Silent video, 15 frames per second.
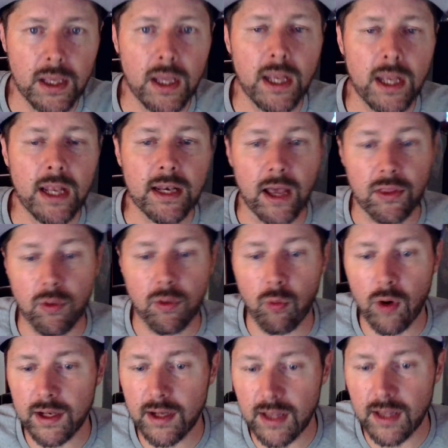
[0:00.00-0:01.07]
Now, the
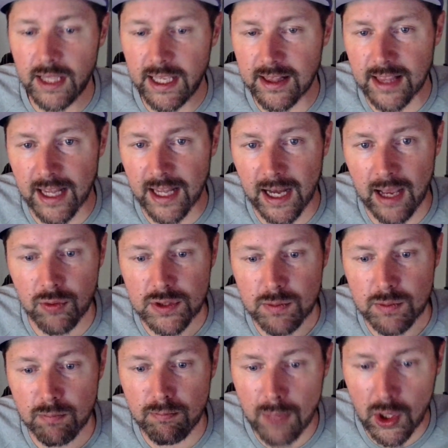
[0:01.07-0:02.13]
one leak that I was
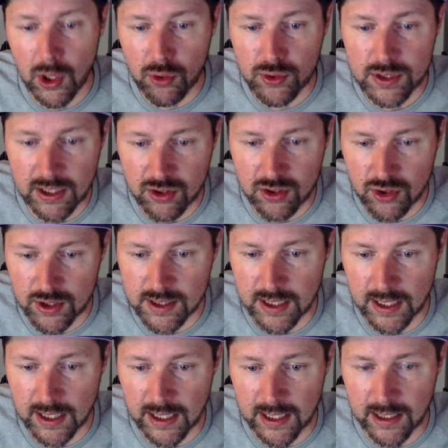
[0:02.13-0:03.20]
most interested
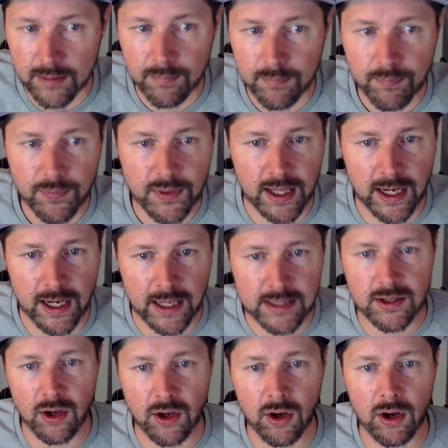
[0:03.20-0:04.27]
in that I
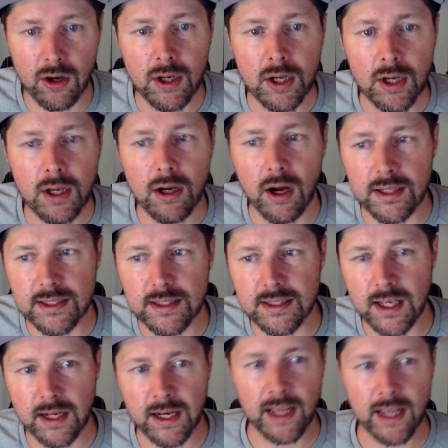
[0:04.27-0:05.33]
saw on
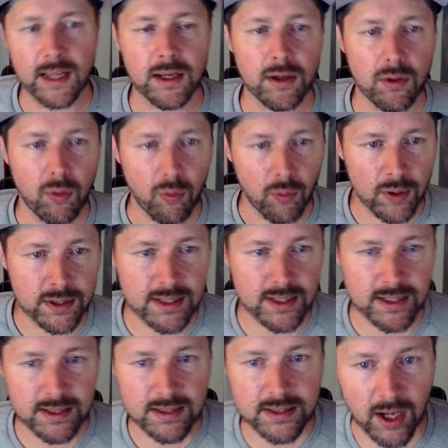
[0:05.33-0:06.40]
Sunday was
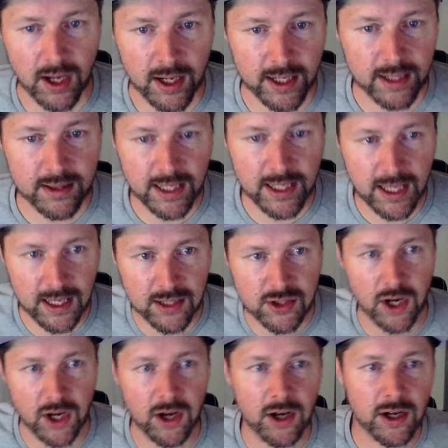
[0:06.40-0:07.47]
this Sonic the
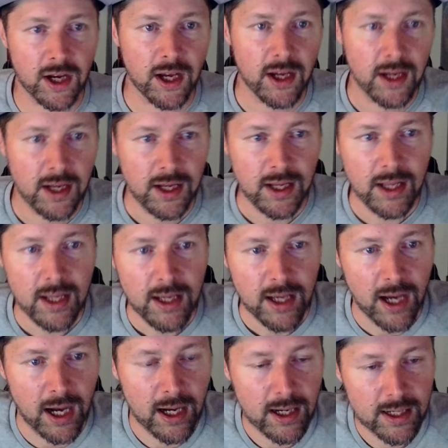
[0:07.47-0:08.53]
Hedgehog
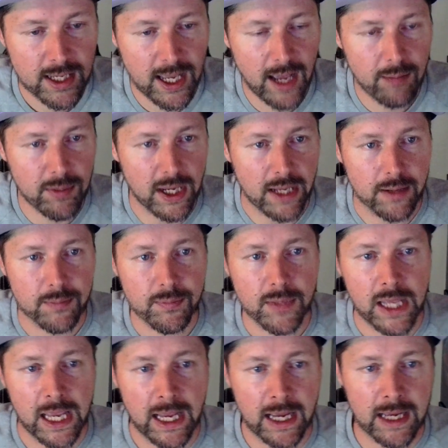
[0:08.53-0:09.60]
cabinet.
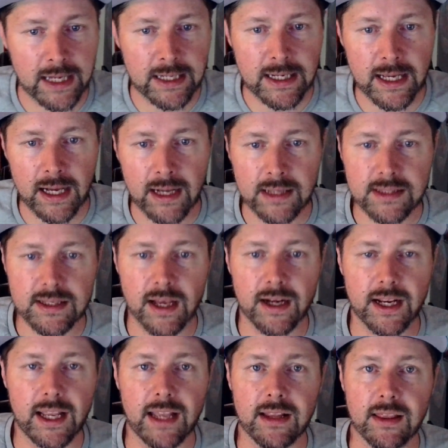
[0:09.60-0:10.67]
And
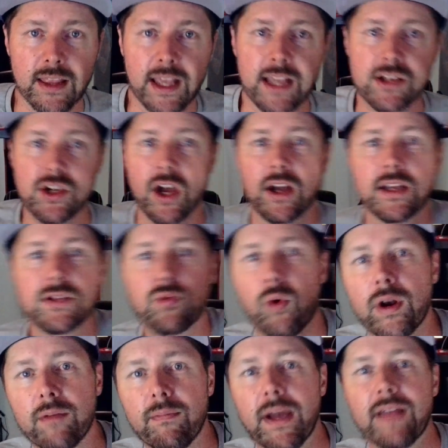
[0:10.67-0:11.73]
Sonic the Hedgehog is one
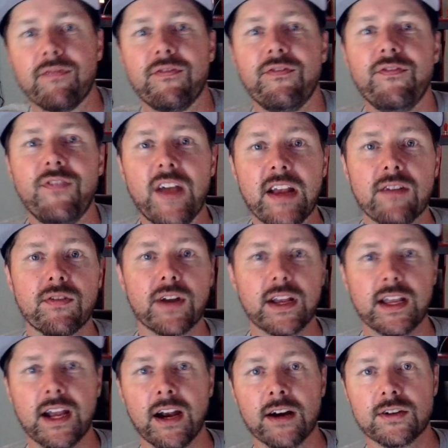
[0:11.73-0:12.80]
of my favorite
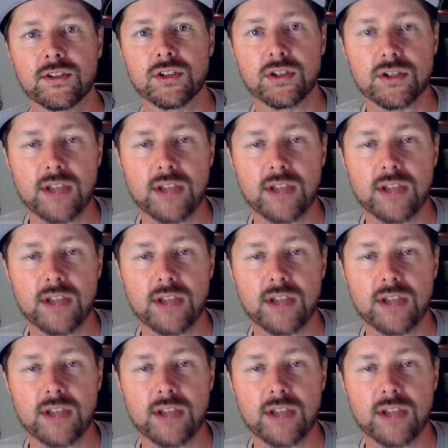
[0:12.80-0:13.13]
characters.